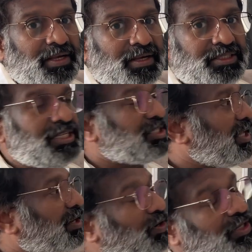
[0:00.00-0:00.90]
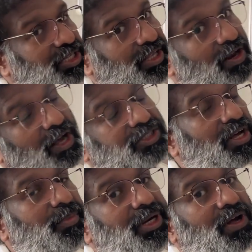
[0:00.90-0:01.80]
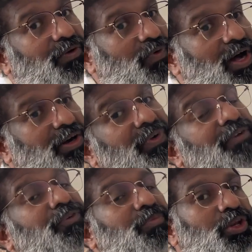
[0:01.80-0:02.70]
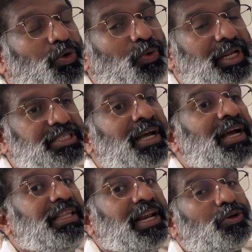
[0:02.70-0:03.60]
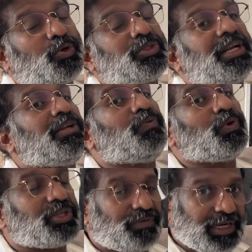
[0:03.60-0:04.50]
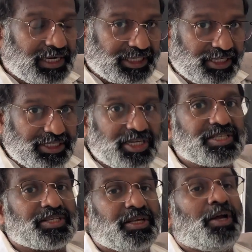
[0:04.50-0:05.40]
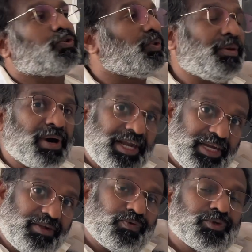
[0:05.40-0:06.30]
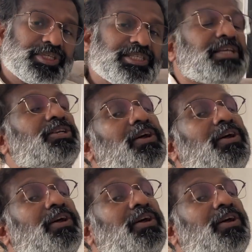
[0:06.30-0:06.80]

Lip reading: Since the electrons in the last orbit are far away from the nucleus, the electrostatic force of attraction is less. So the binding force is less, or